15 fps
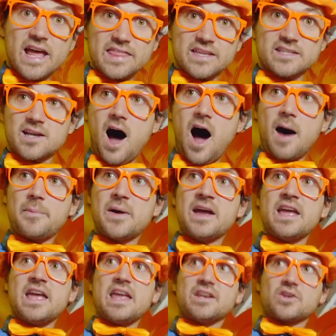at the top
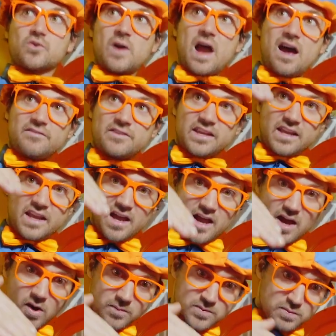and gravity
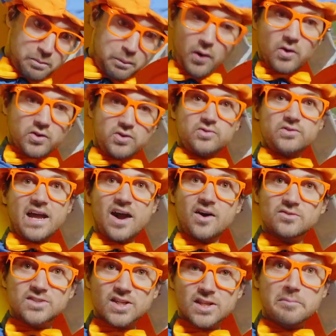helps pull you
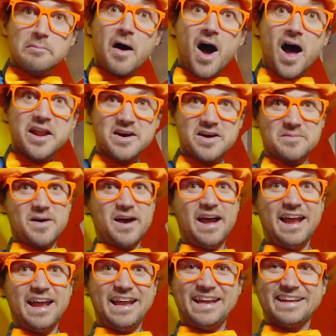down to the bottom.
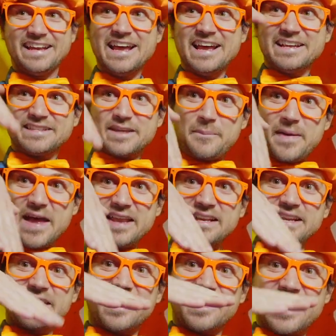And
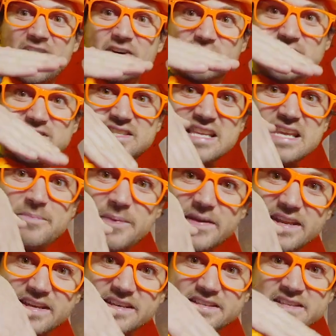depending on how steep it
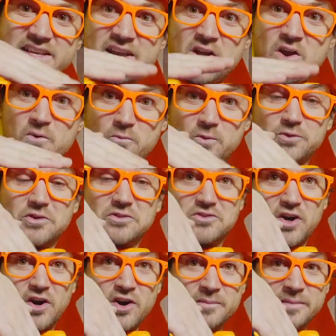is will
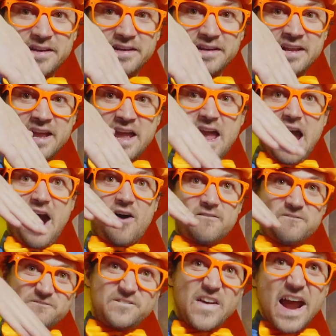determine how
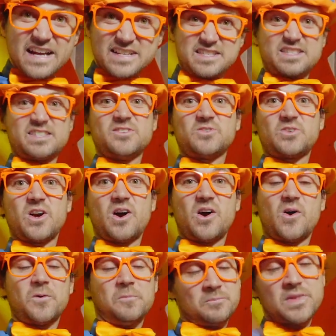fast you
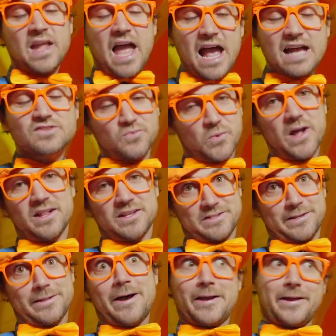go, as well as
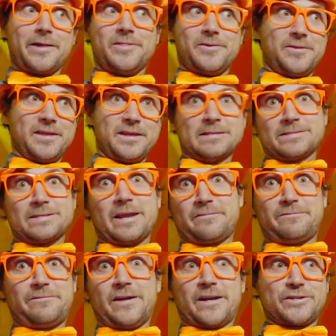a lot of other things like
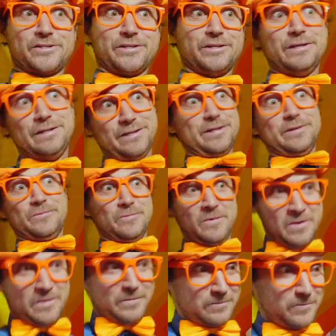friction and
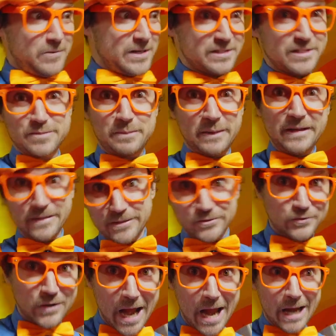wind speed and
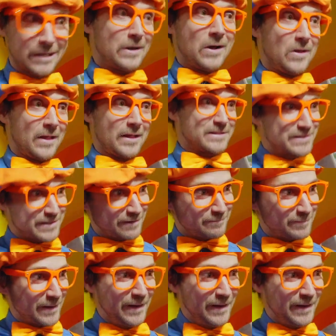drag and all that stuff.